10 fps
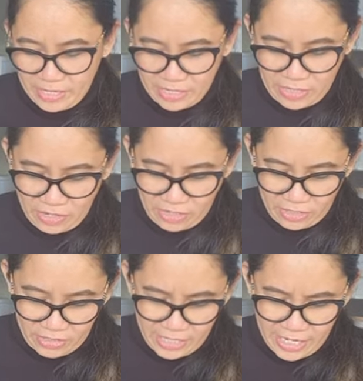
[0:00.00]
it's
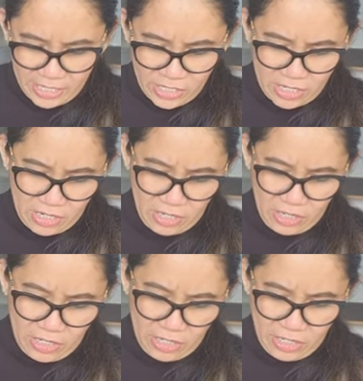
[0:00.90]
called. It's
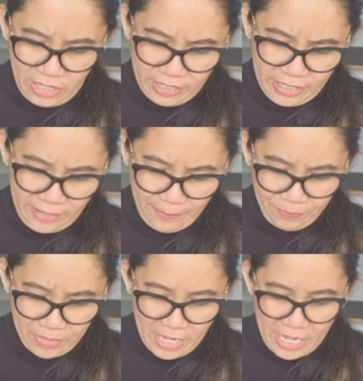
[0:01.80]
called
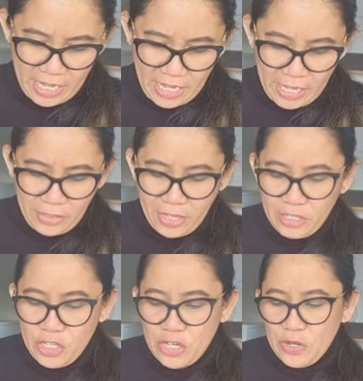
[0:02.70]
the
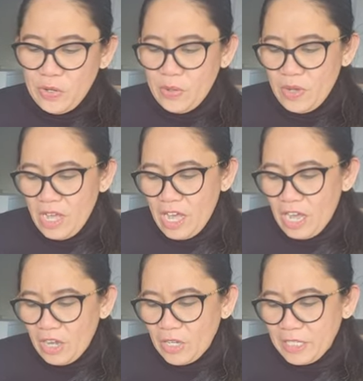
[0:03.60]
New
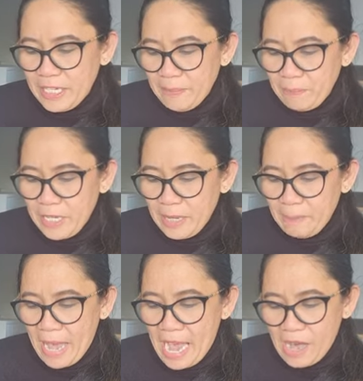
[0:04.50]
Olympia
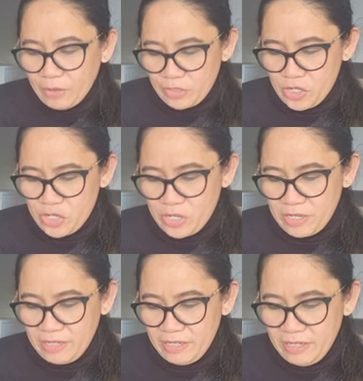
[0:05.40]
Pouch.
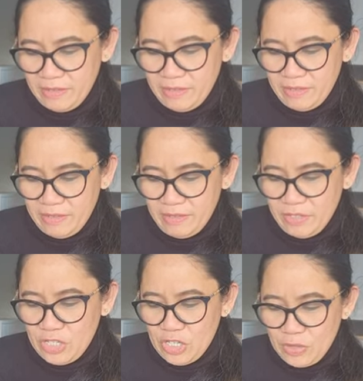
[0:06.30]

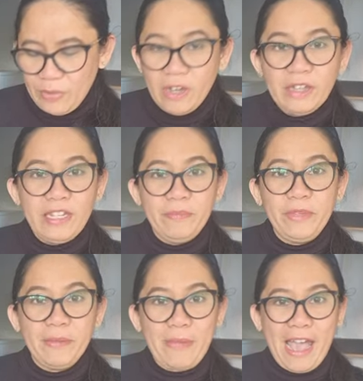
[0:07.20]
New
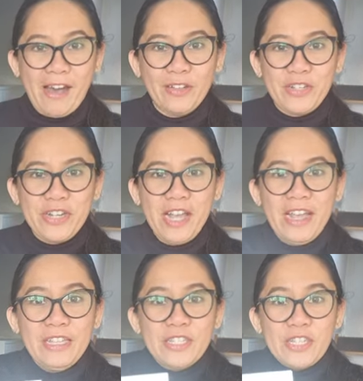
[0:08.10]
Olympia Pouch.
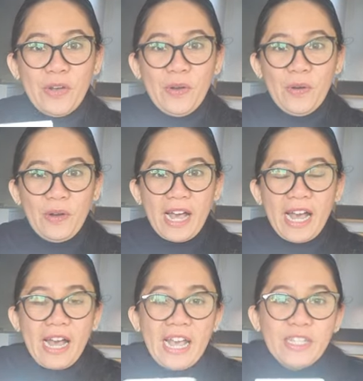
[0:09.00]
So
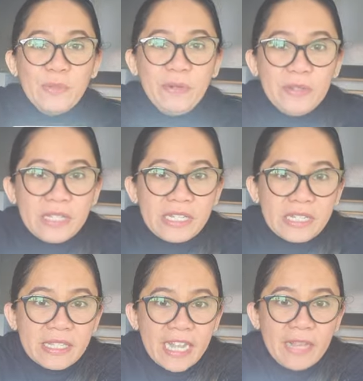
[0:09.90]
I suppose it's
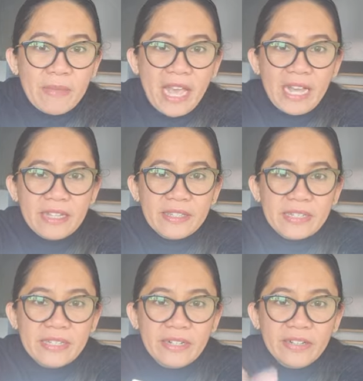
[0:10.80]
the same
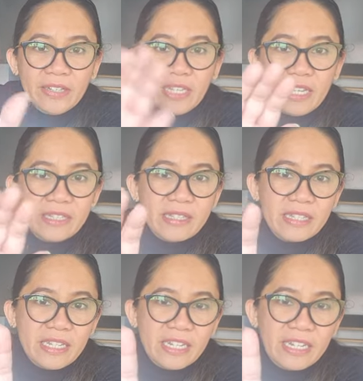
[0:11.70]
as, oh, you can't
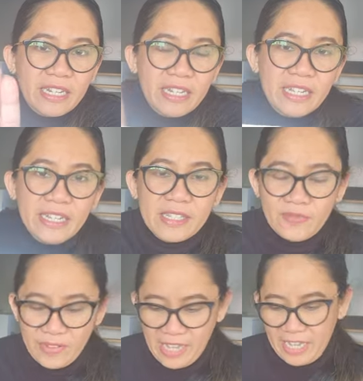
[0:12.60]
see it. It's
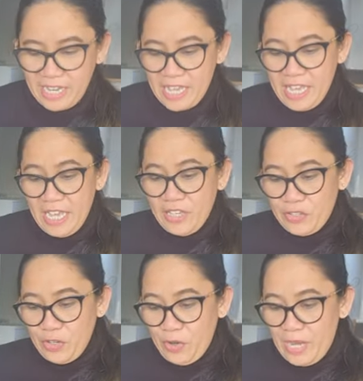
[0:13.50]
fine.
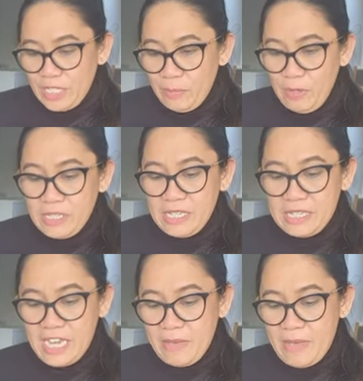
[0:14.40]
So I suppose it's
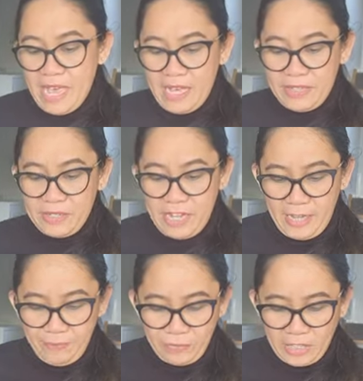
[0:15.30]
the same as
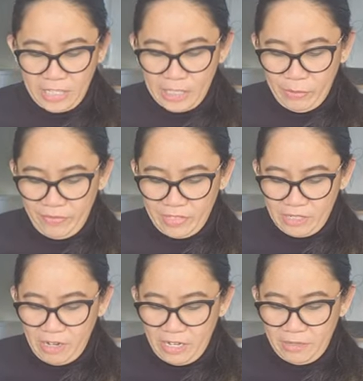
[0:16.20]
um, the Louis
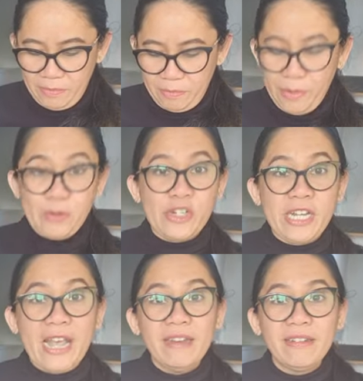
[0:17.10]
Vuitton
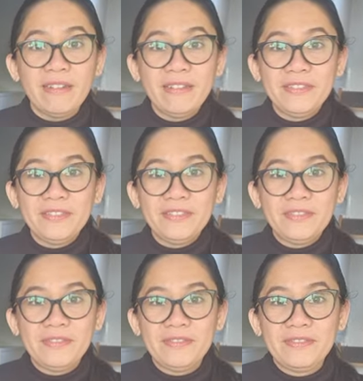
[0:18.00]
pochette.
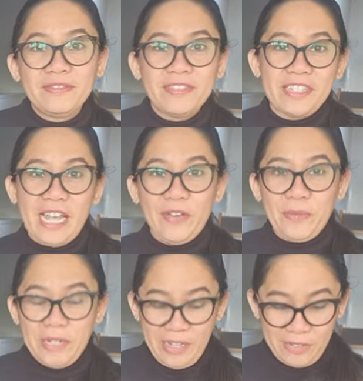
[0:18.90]
Is that how you
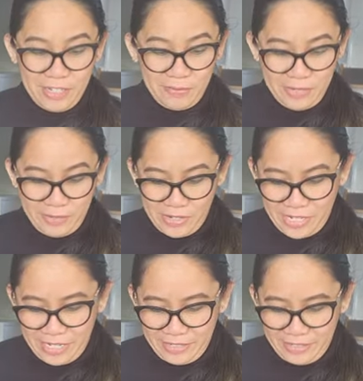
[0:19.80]
pronounce it?
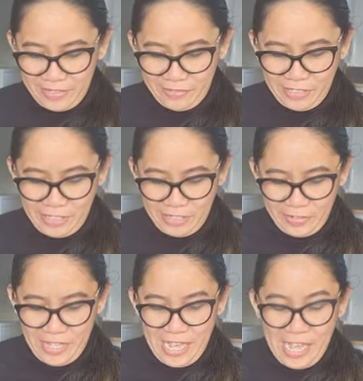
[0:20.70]
Pochette? Don't really know.
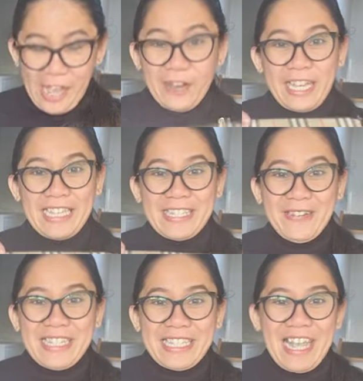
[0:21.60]
Okay, so
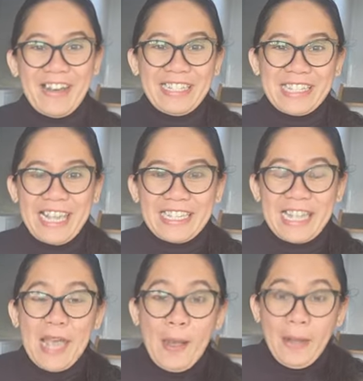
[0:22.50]
it's there. It's, it's,
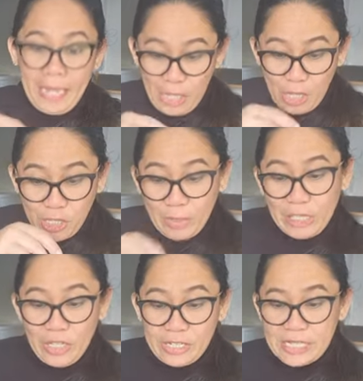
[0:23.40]
although it
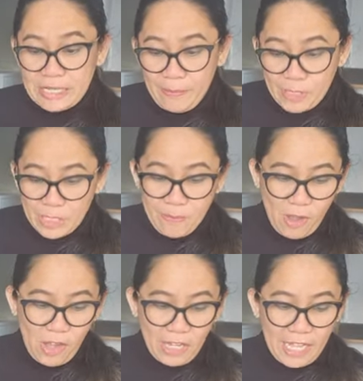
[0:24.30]
looks
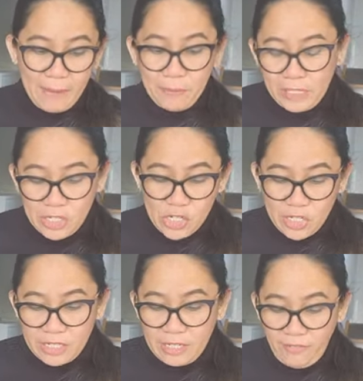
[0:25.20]
small, I'm pretty sure
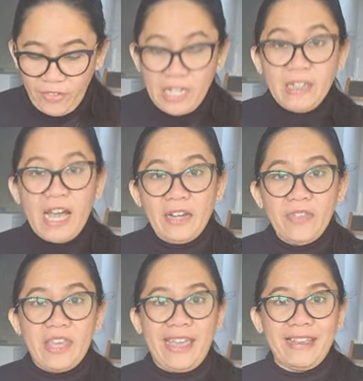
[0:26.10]
it could fit a lot
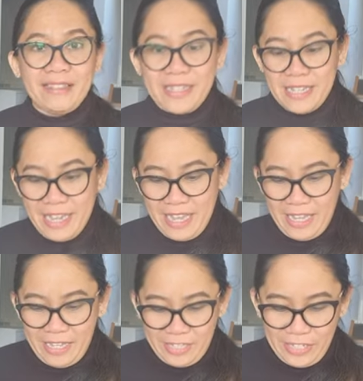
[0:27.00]
of things.
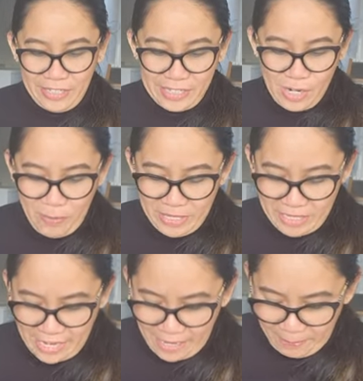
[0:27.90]
So let's open
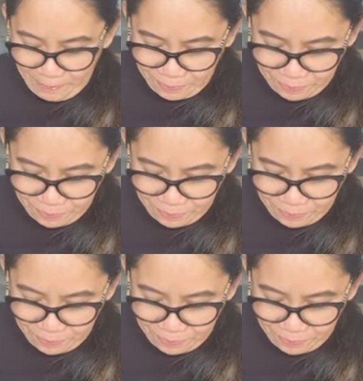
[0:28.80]
it up.